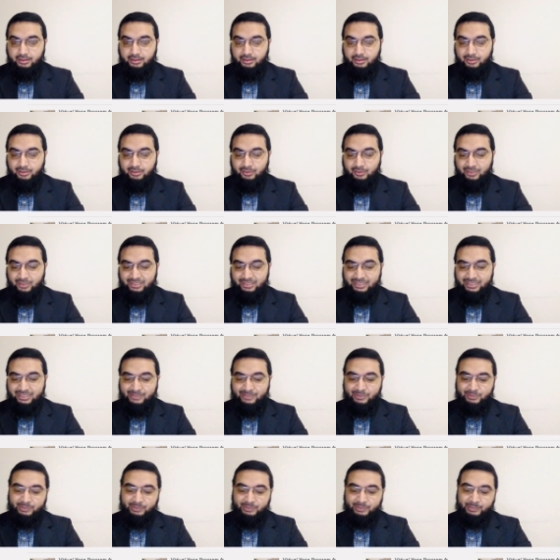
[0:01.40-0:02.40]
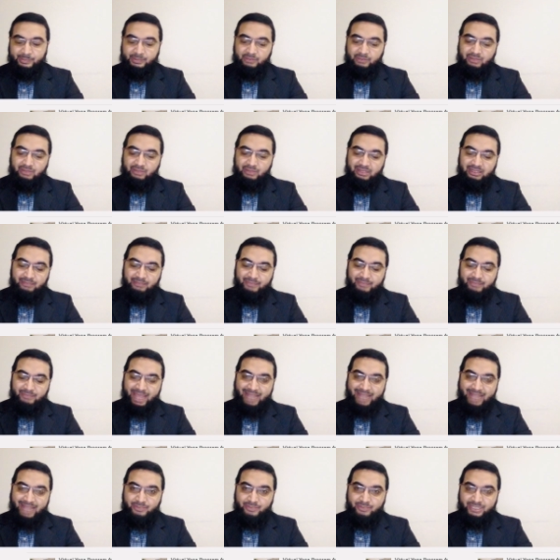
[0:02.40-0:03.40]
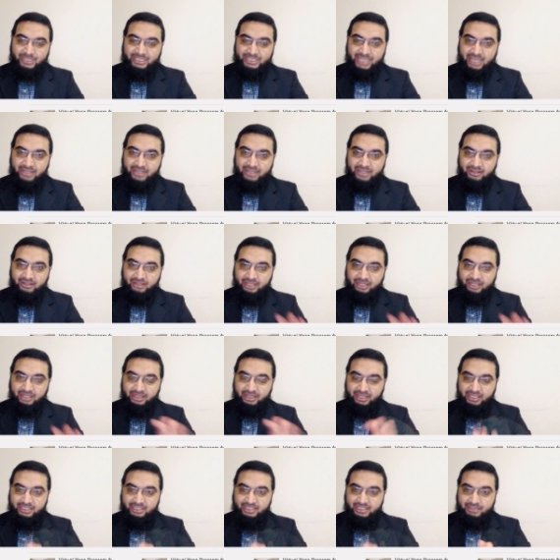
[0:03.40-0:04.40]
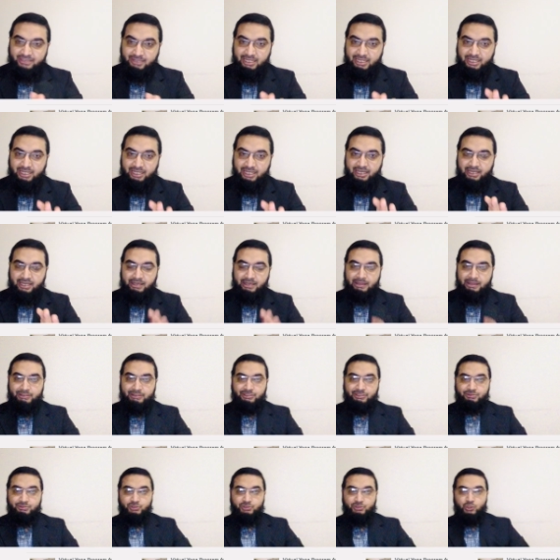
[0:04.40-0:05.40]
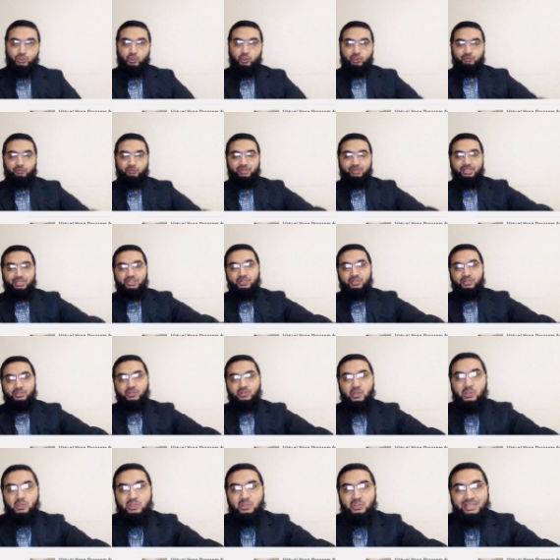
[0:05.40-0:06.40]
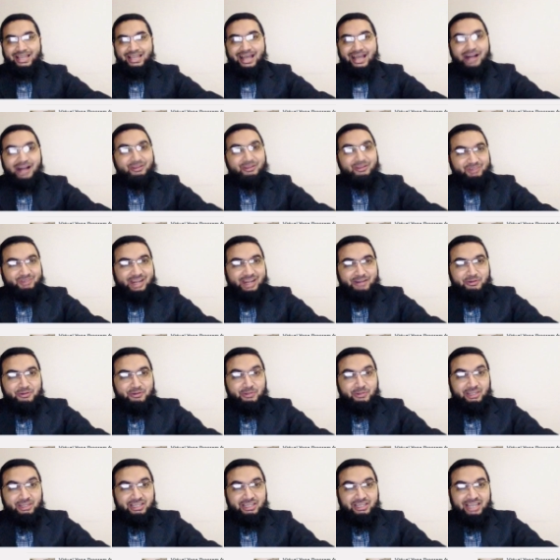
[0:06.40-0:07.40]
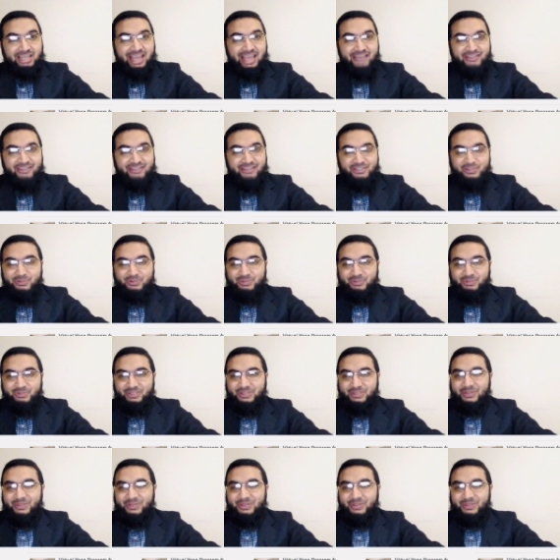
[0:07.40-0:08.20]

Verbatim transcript: What's up good people, welcome back to my channel. In this uh, short video, I'll try to uh, have a short video.